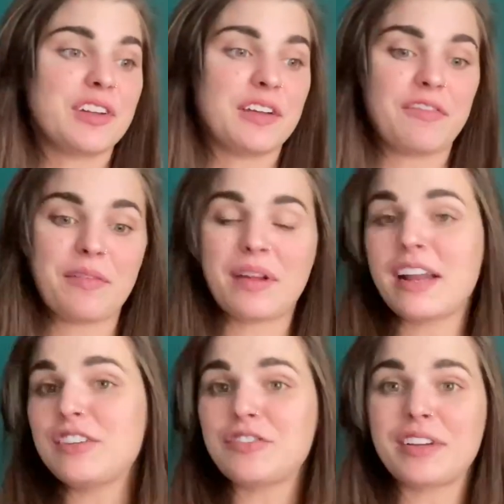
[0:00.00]
and if I'm not
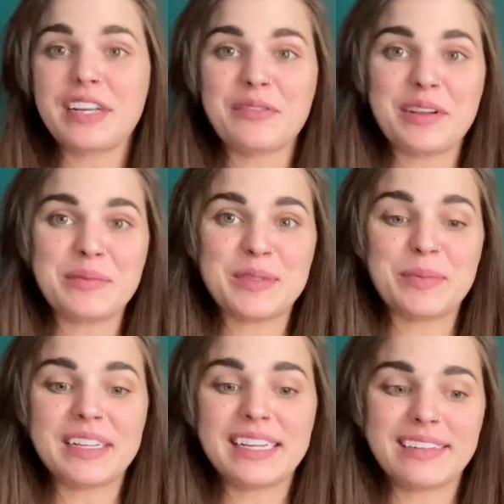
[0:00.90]
enjoying it while I'm
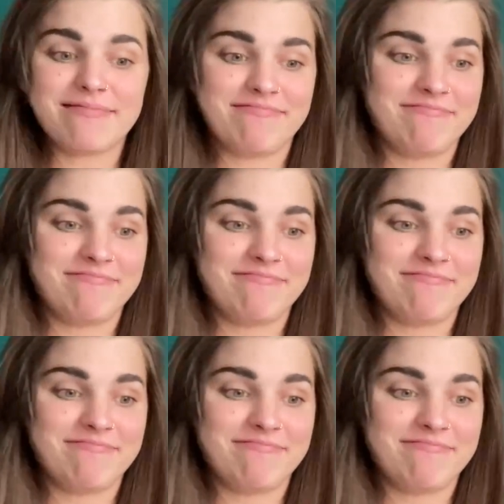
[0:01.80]
spinning,